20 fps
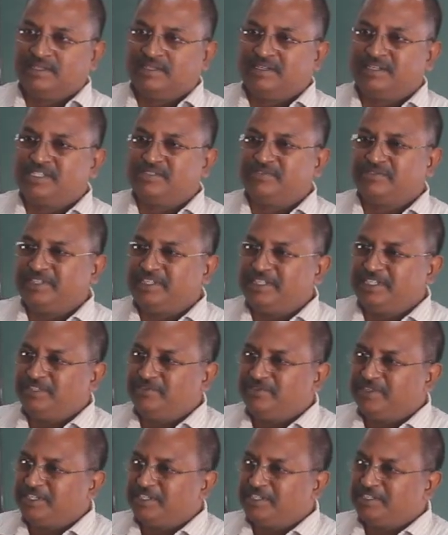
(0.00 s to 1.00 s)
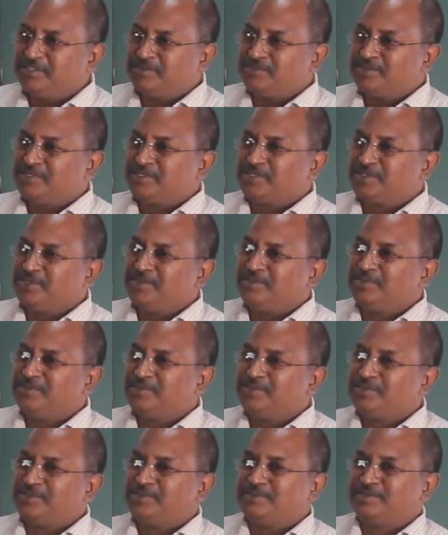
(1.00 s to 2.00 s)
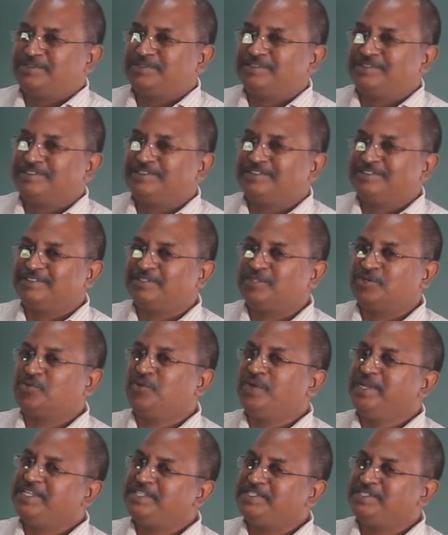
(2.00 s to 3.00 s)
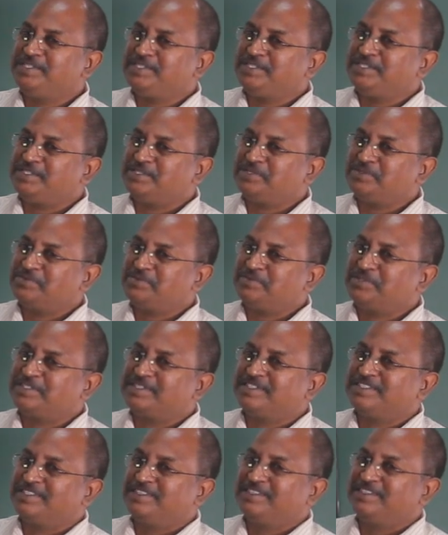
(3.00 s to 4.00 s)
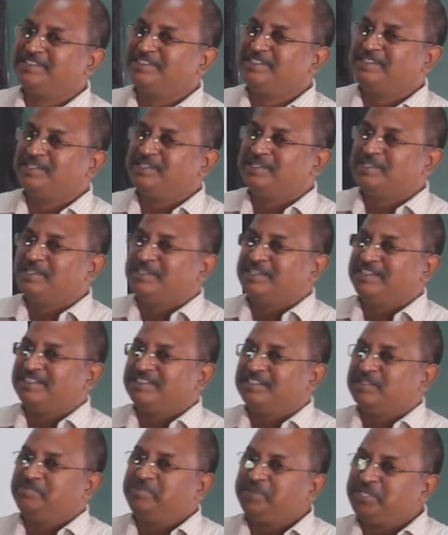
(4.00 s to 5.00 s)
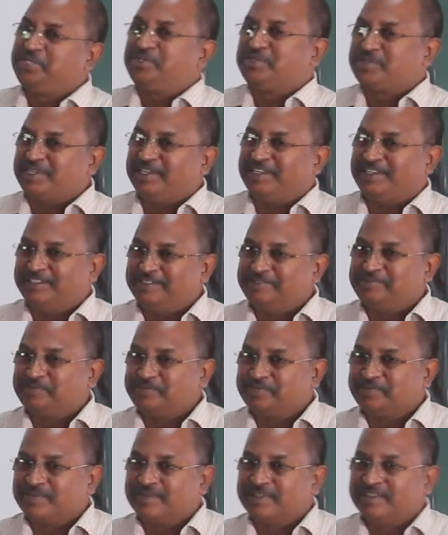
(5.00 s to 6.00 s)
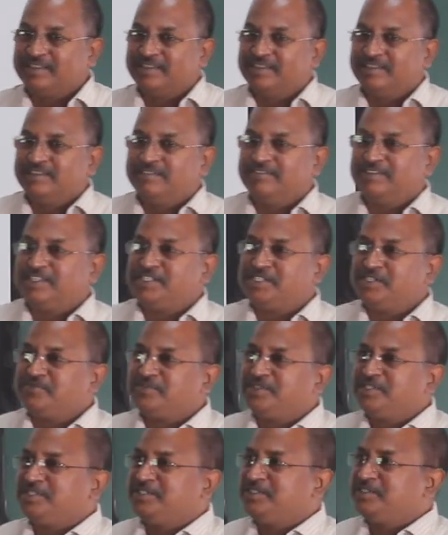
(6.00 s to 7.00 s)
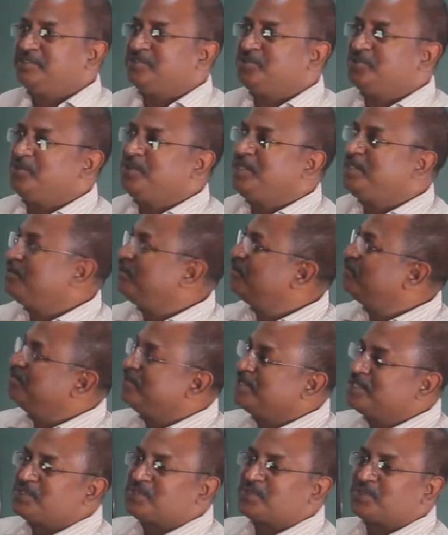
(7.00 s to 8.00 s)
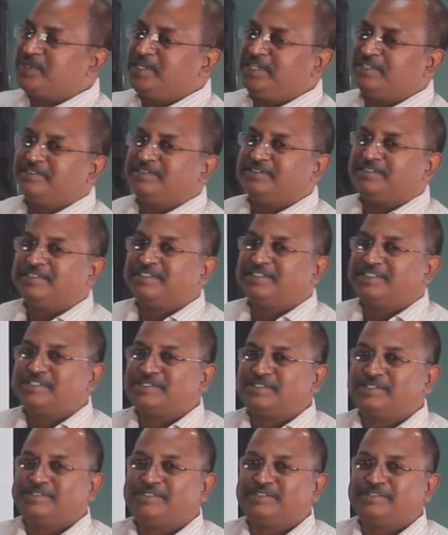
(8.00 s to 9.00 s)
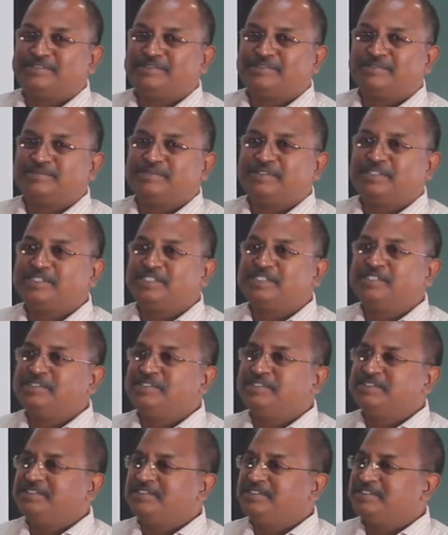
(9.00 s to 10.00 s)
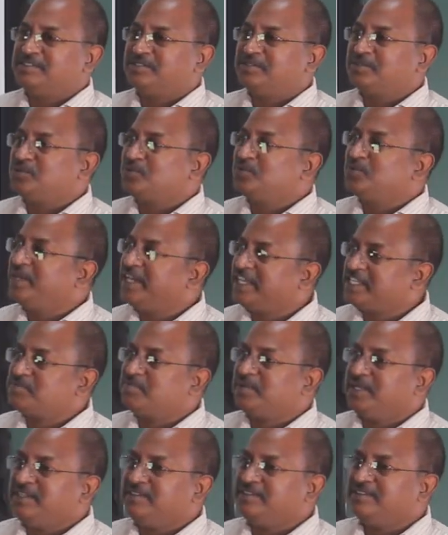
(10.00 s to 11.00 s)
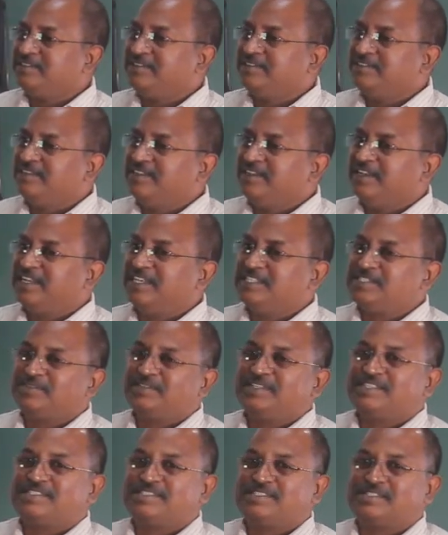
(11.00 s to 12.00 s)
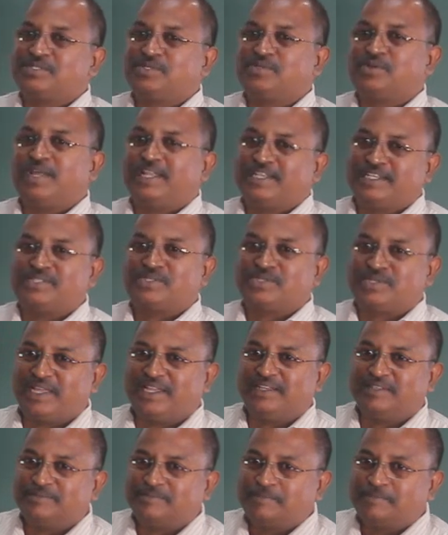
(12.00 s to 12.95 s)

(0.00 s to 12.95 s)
It is very difficult to distinguish the coincidence with the pitch scale. Whereas if I show it on big screen, it is easy to explain as well as to understand.